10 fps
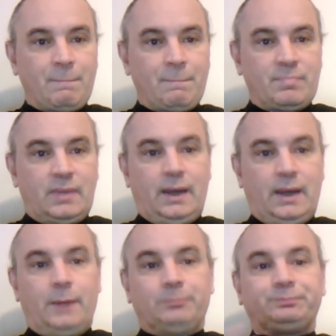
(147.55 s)

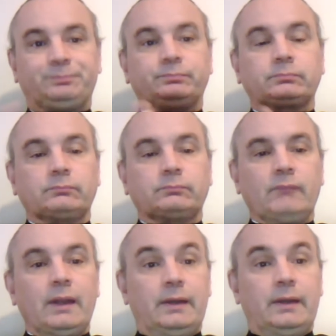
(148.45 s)
Now,
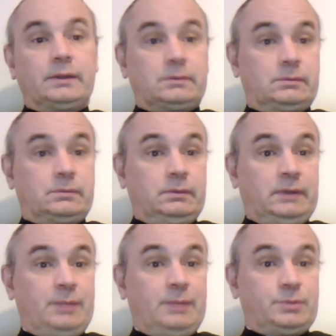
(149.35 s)
this
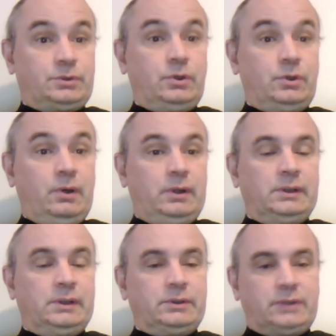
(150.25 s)
keeps us good
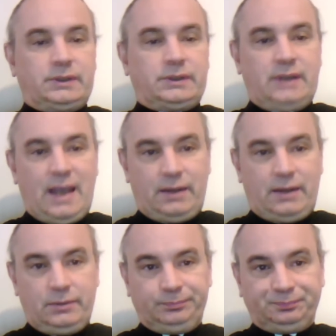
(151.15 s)
until
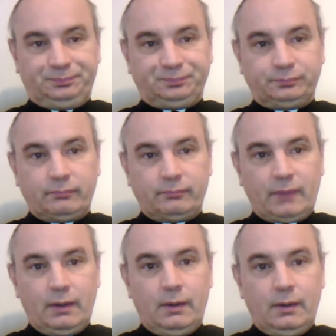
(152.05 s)
68,
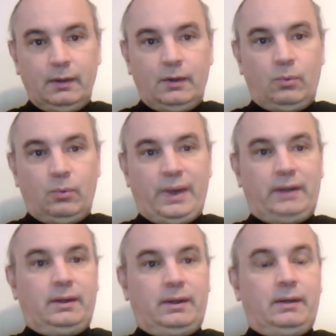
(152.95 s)

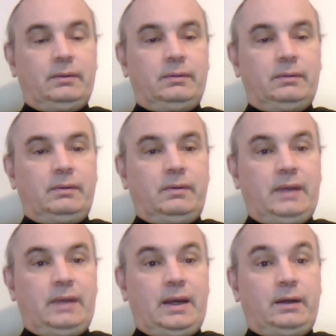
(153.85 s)
when
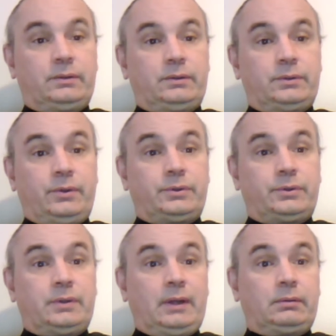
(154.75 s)
the
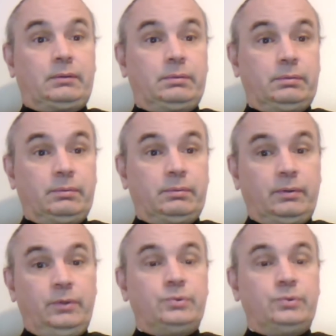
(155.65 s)
church that
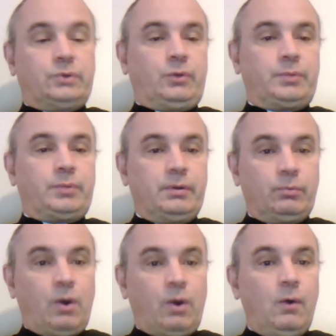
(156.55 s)
usurped
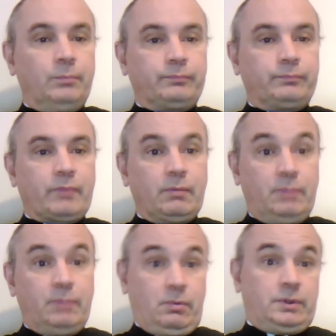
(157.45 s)
Rome,
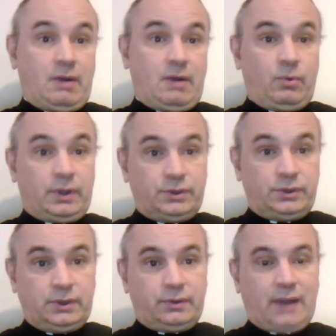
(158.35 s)
by which everyone
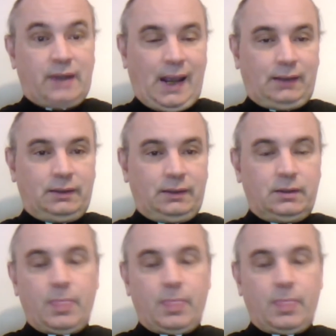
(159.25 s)
considered Catholic,